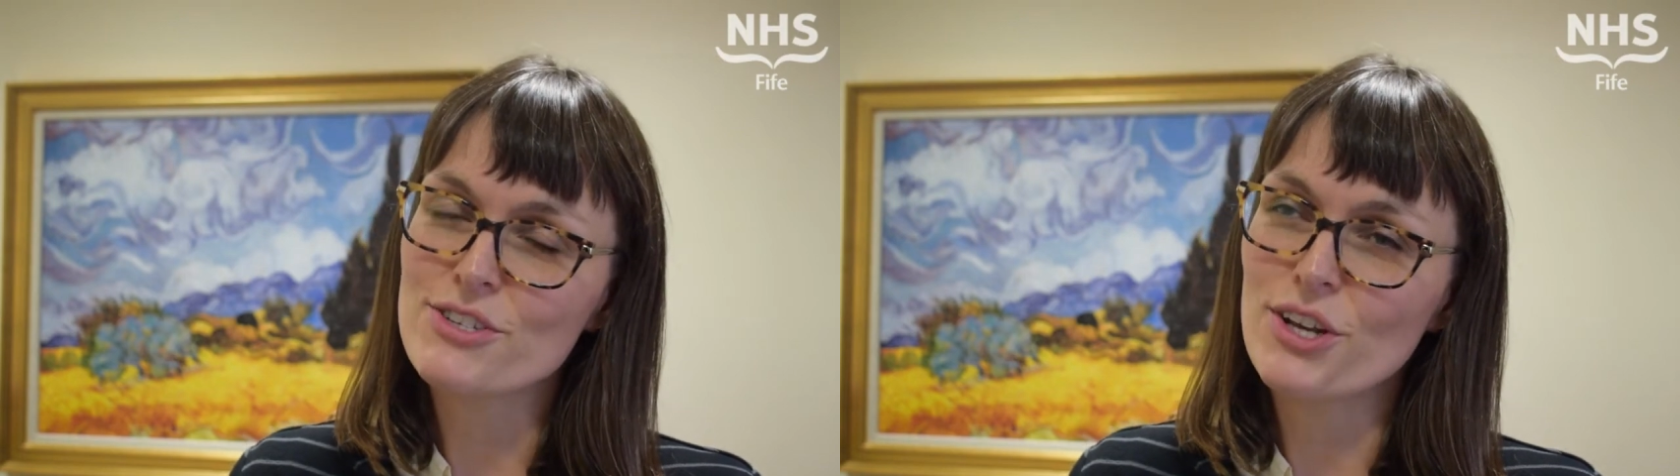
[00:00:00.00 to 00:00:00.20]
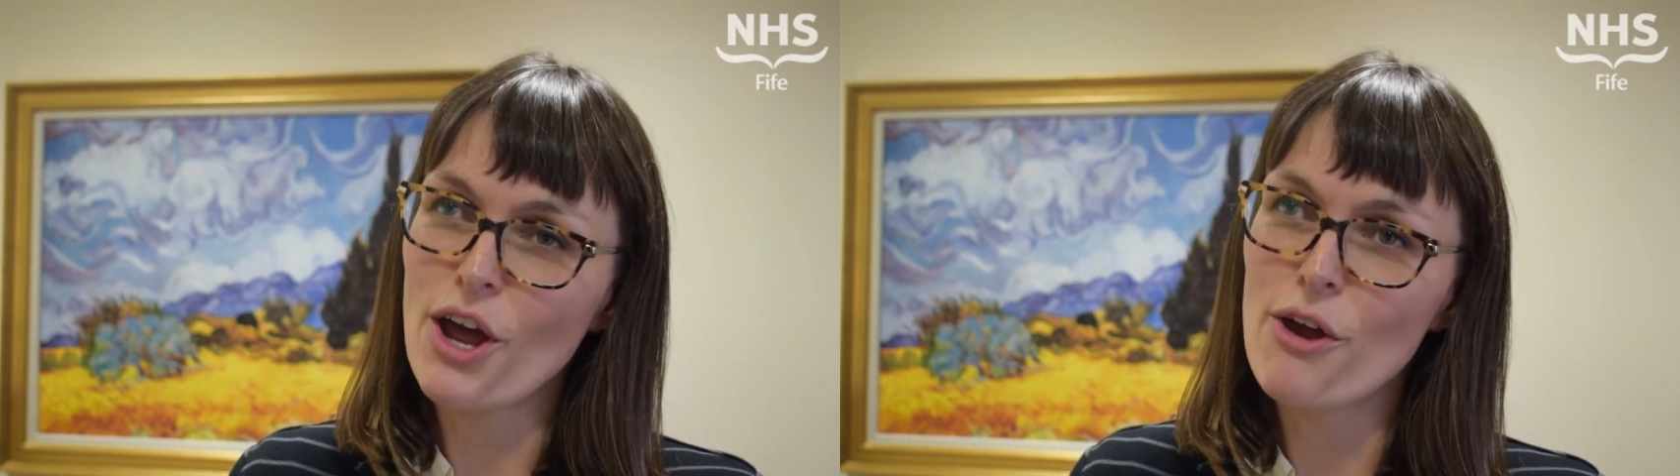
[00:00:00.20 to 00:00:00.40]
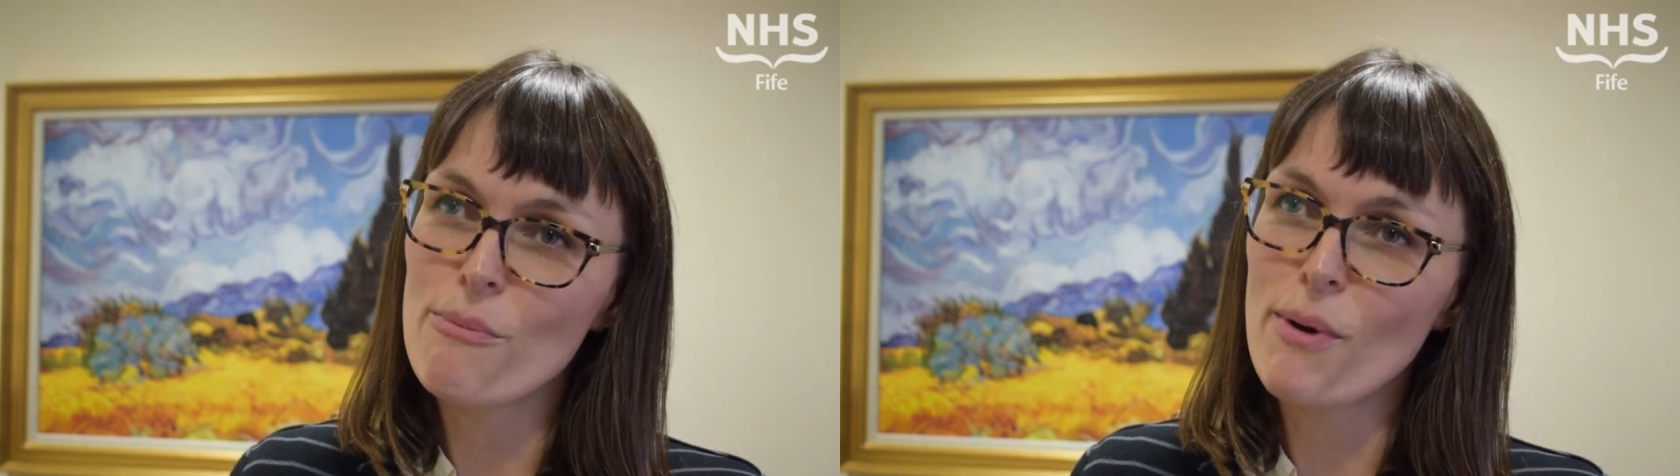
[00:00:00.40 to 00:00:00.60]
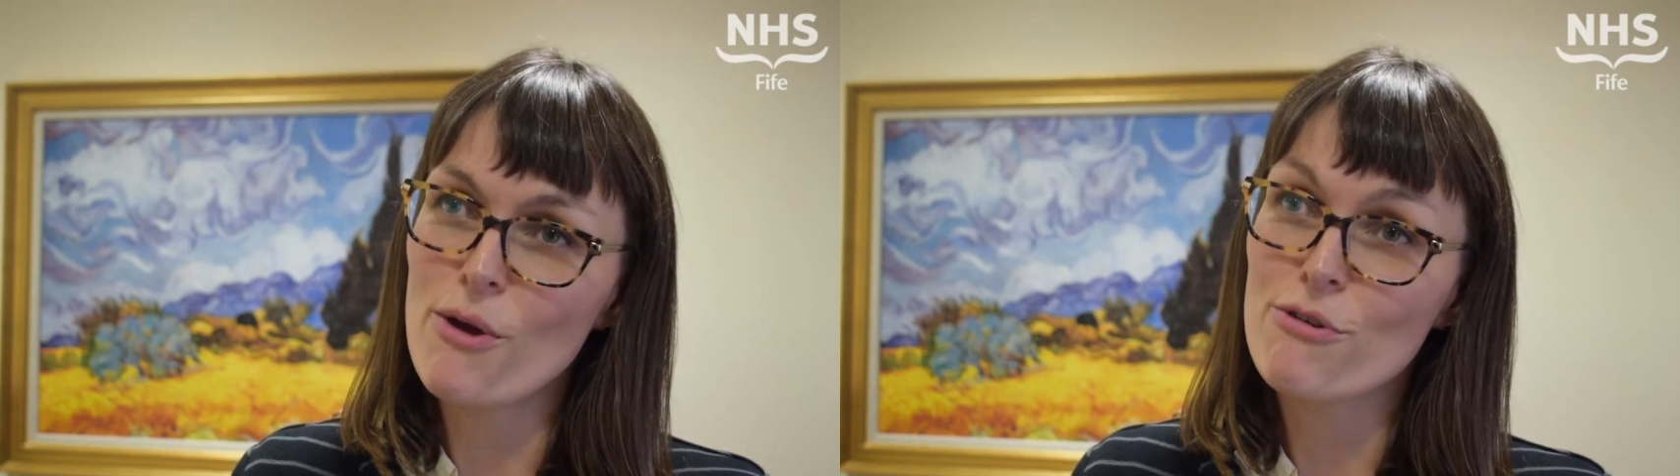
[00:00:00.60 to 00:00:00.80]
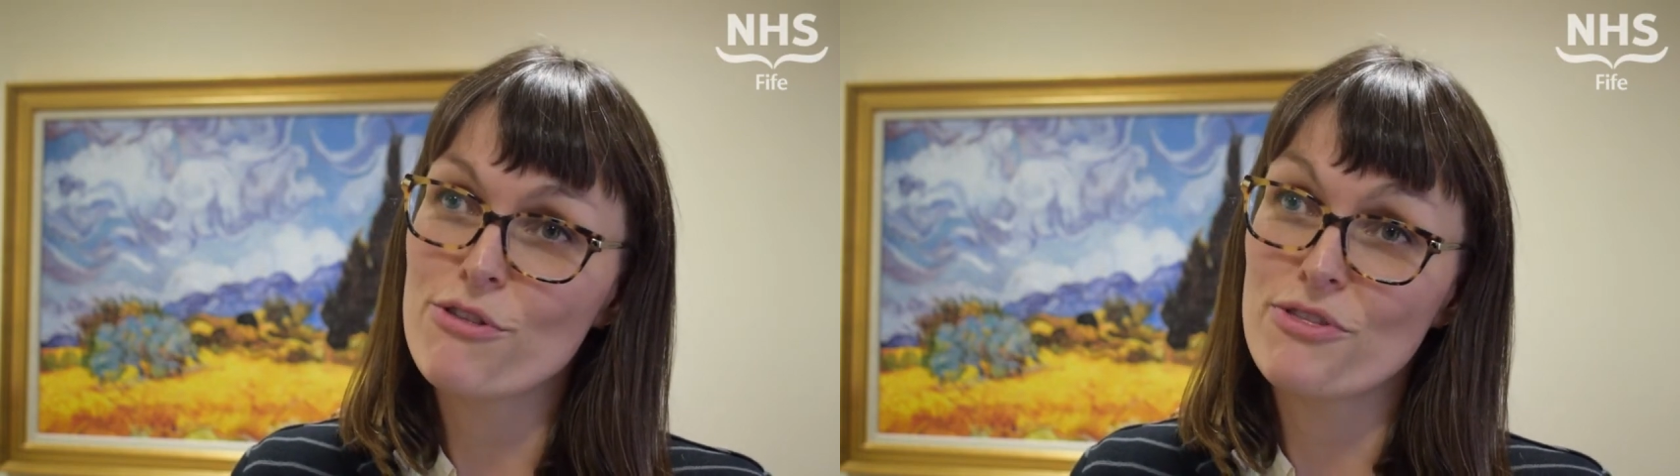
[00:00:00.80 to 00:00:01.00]
to know
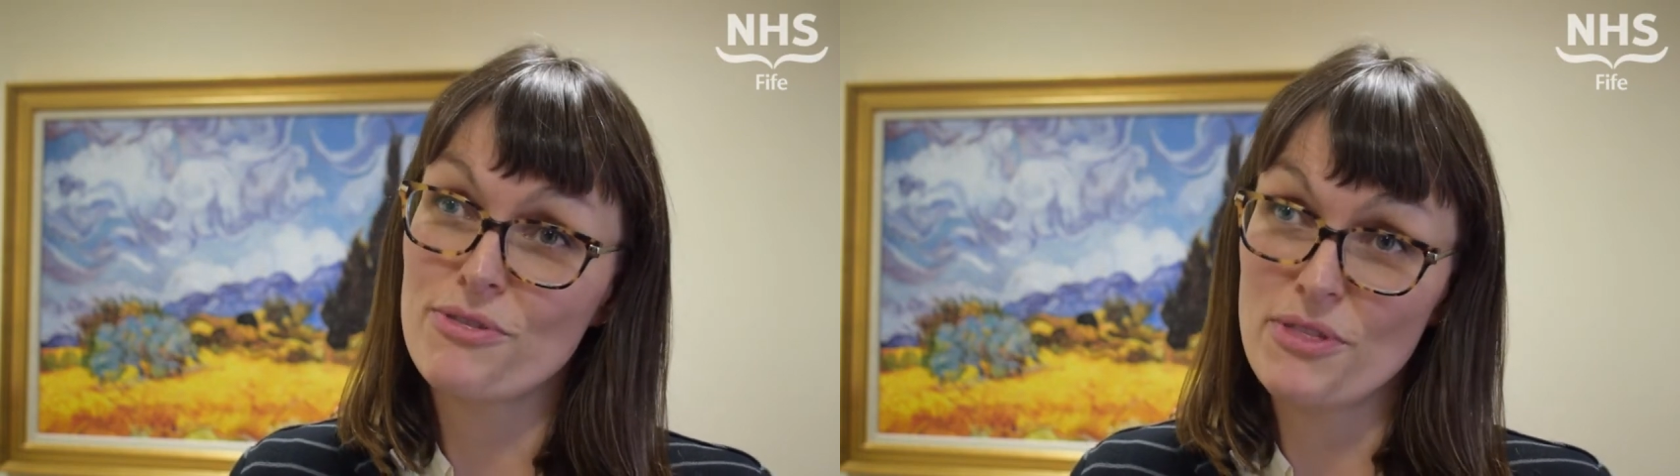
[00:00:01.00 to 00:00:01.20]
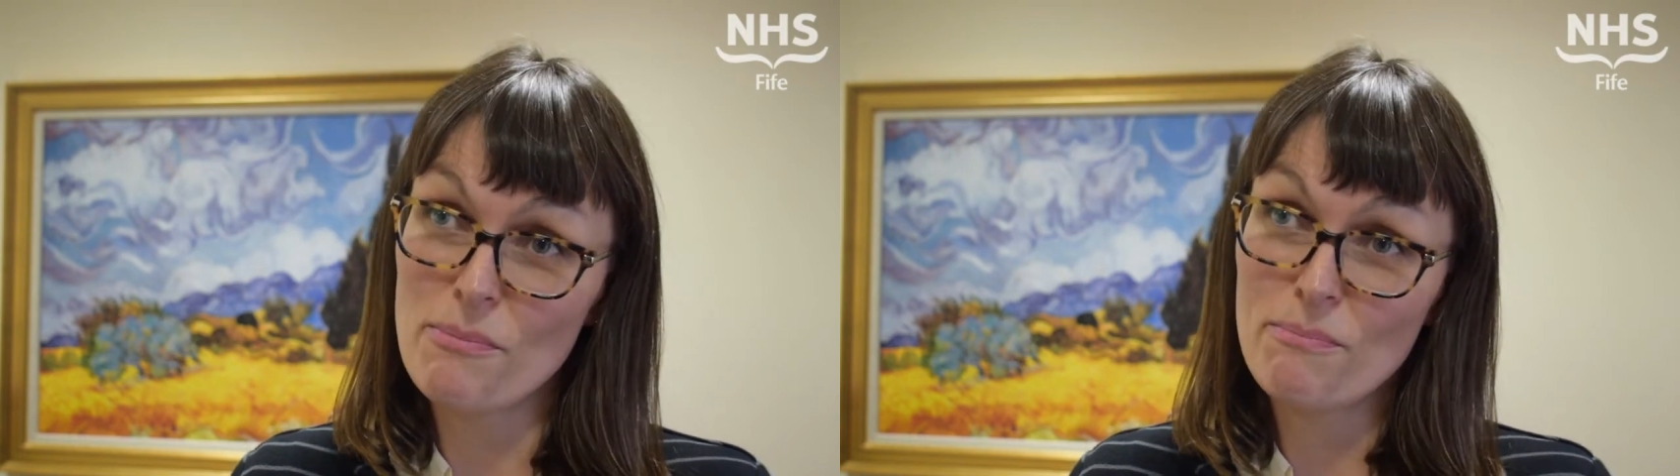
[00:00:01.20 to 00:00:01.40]
both the